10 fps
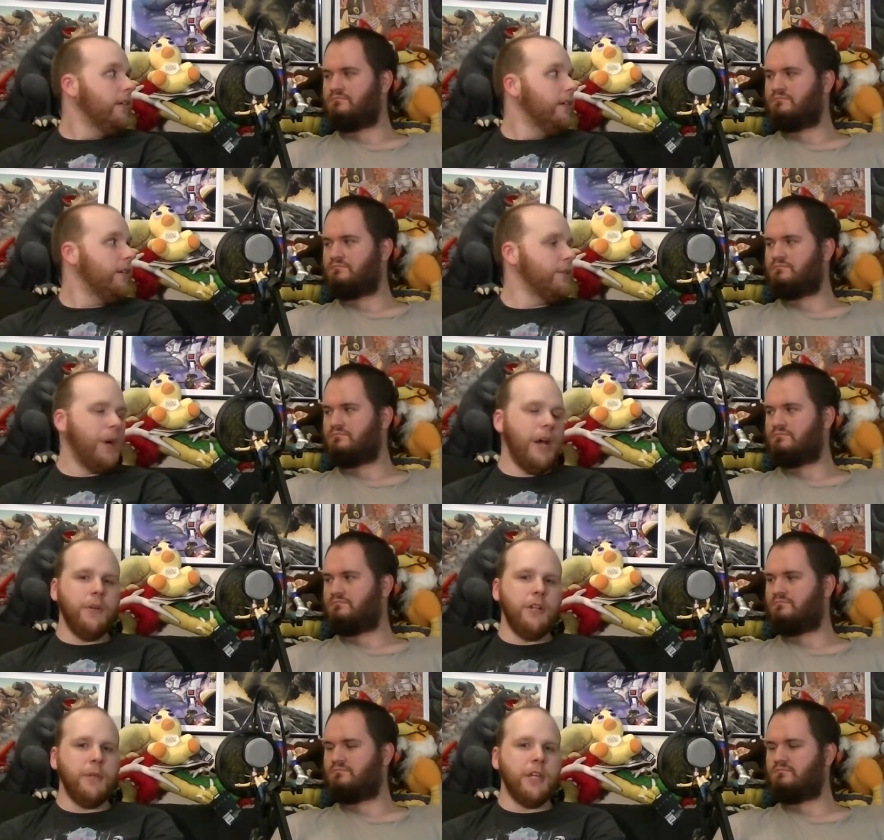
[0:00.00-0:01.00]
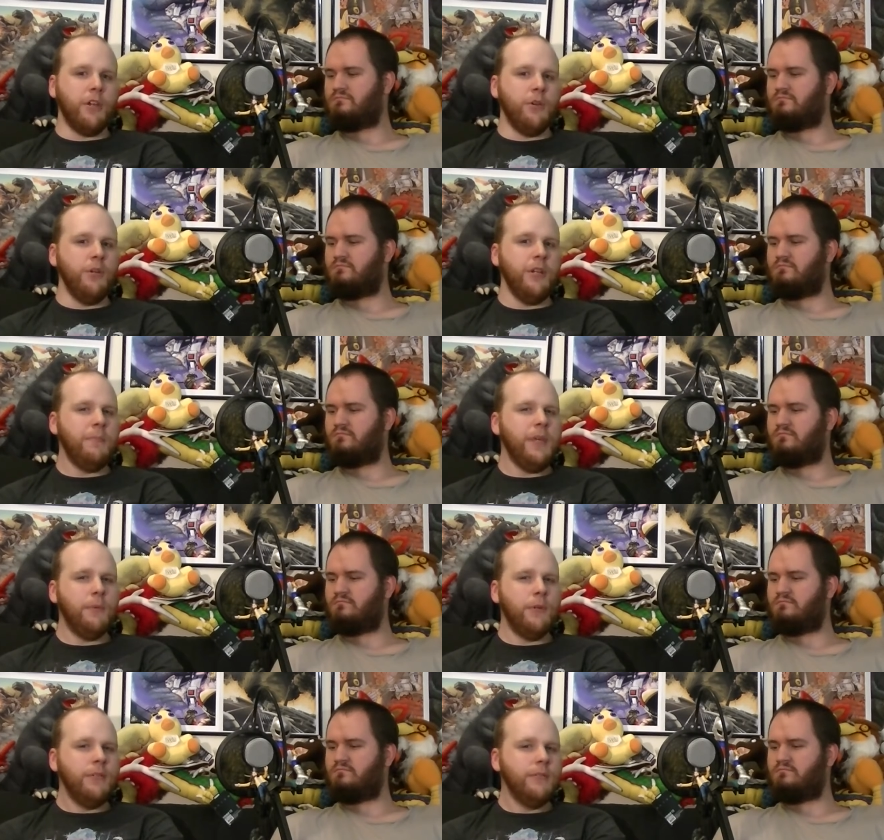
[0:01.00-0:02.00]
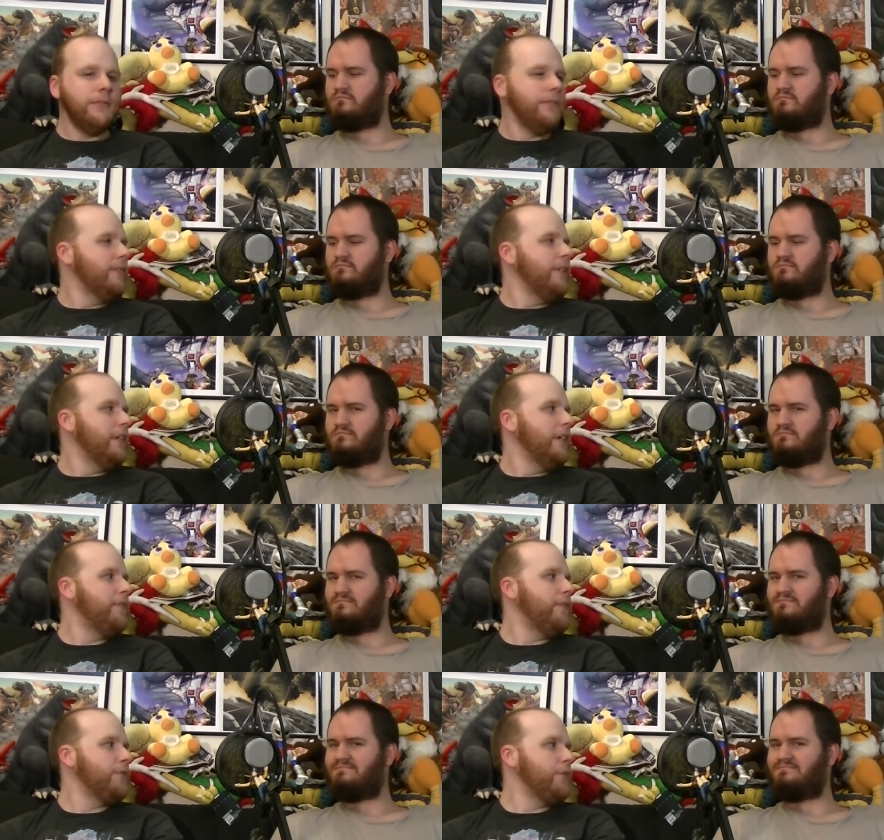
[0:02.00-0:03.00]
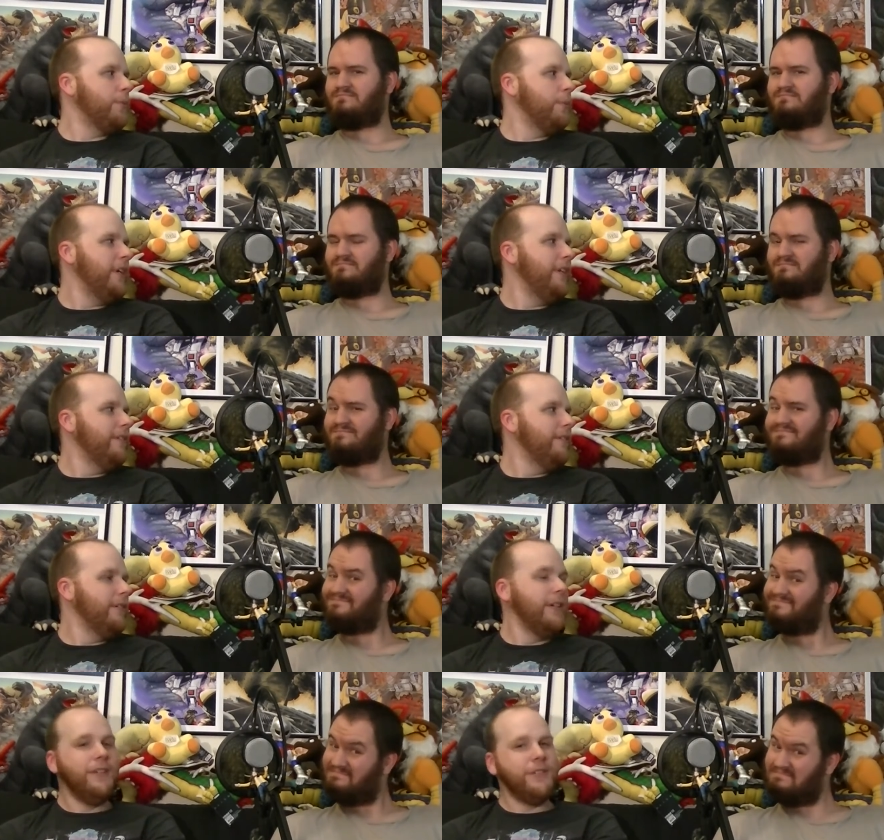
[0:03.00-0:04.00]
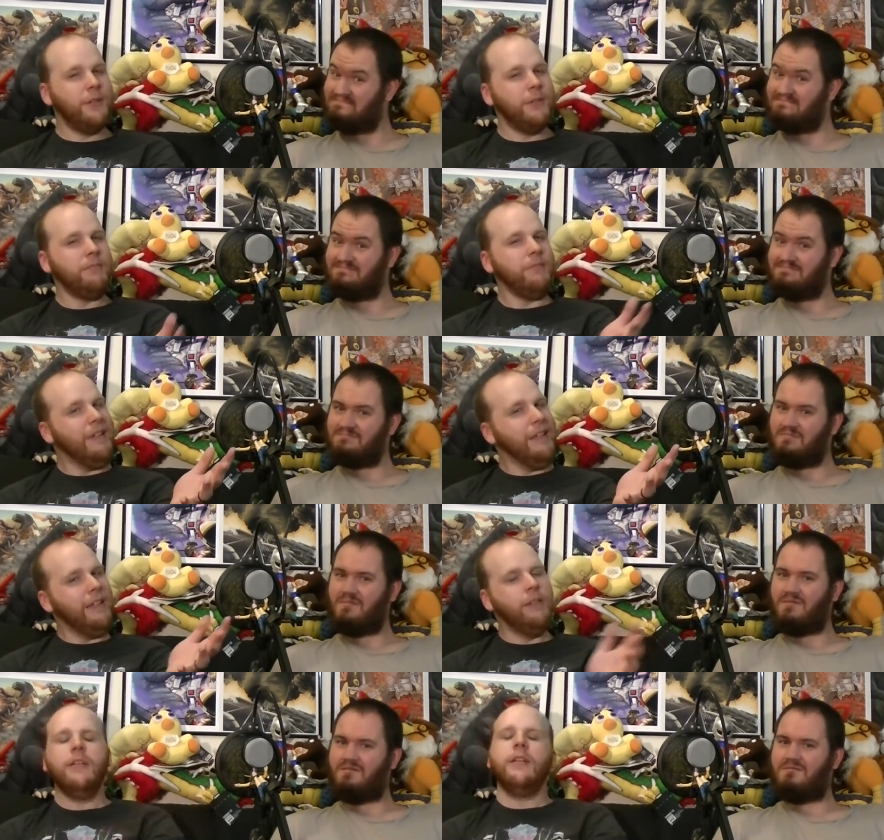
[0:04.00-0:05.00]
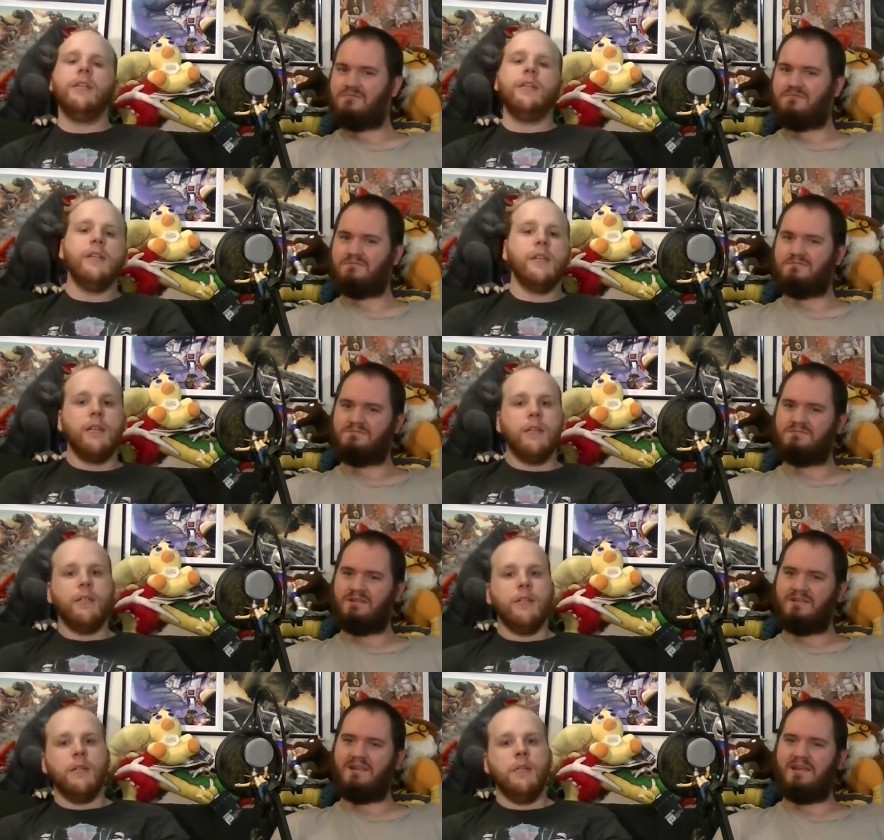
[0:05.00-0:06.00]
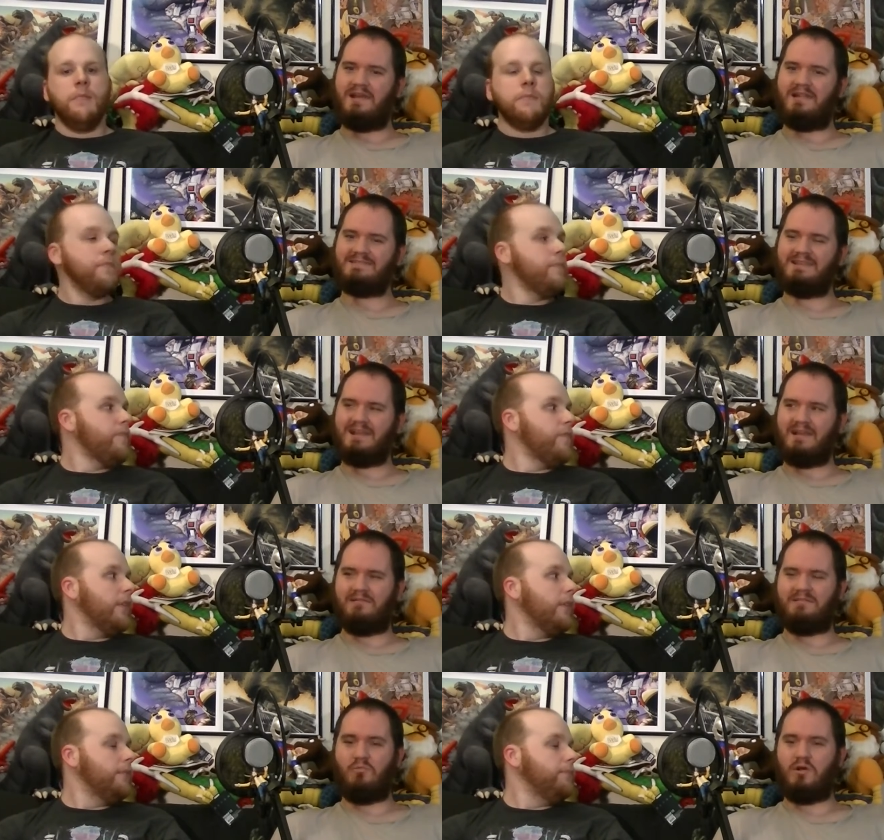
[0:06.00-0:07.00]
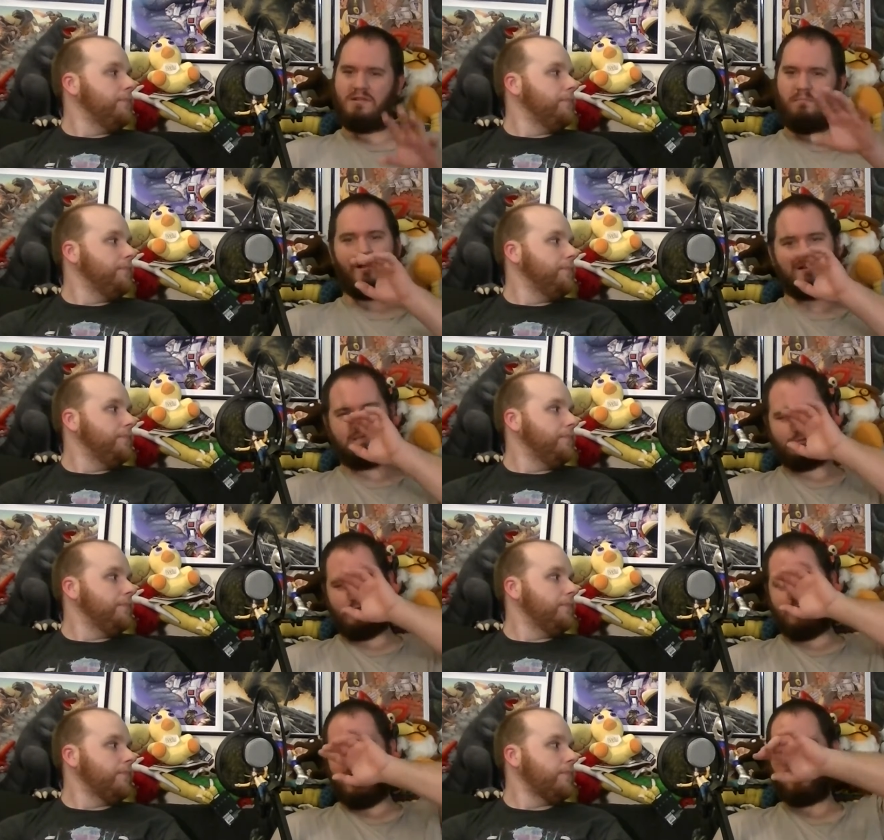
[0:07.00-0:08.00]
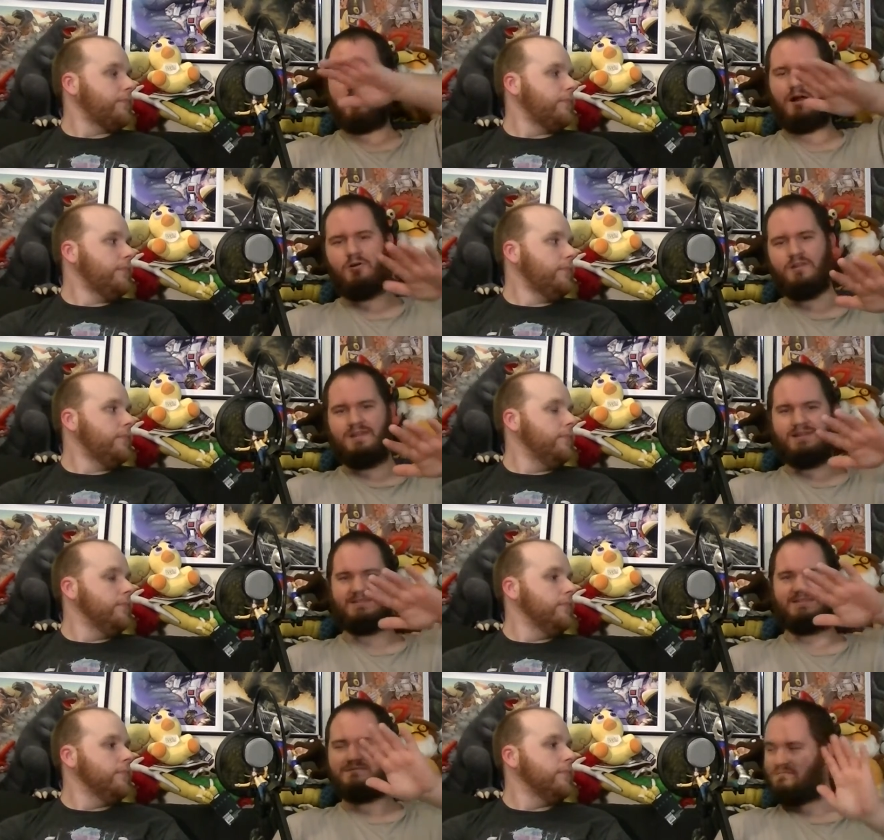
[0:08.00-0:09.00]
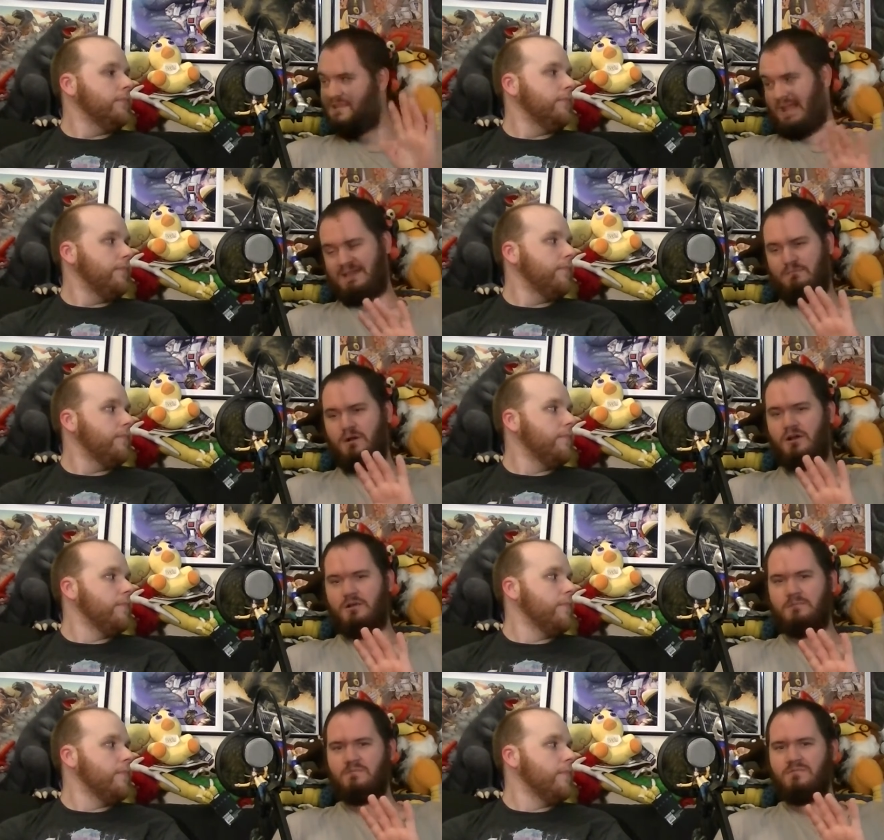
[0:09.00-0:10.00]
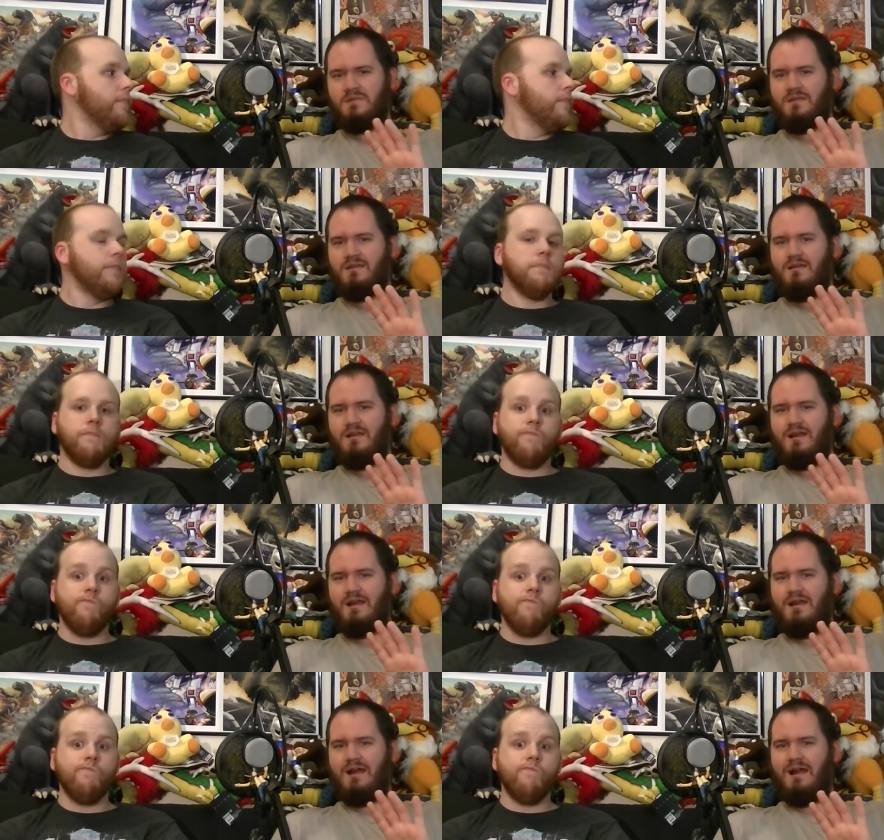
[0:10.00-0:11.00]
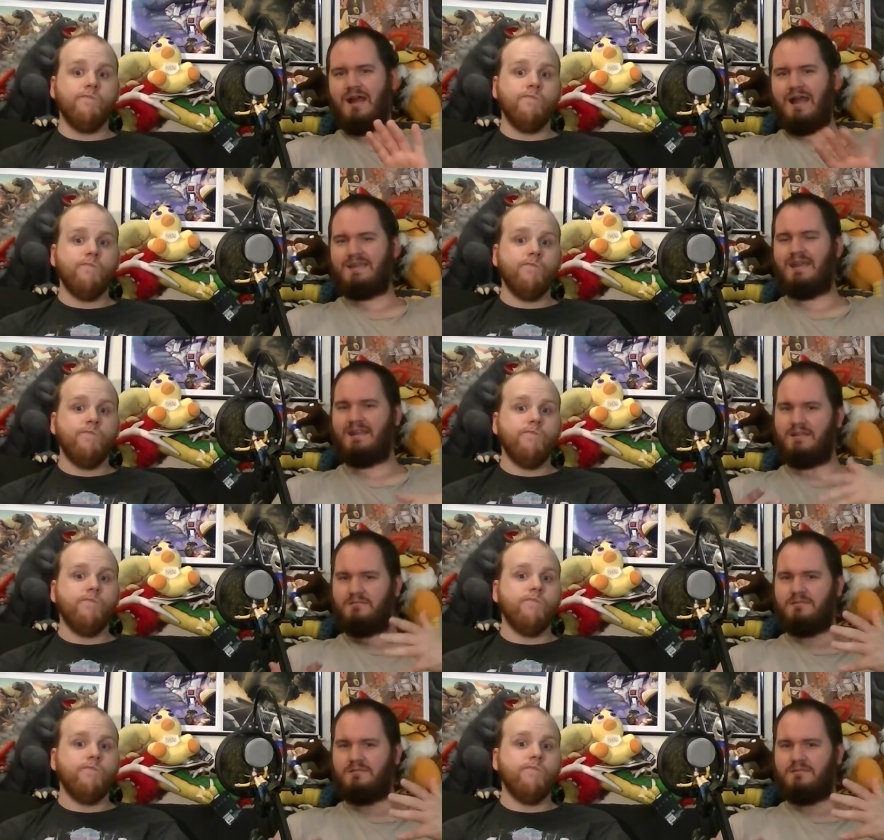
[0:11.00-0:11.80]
Speaker 1: Because why would it be cocooning people if there's no queen? So, eh.
Speaker 2: Yeah, that's like one of the parts I was going to talk about is that part. I get it.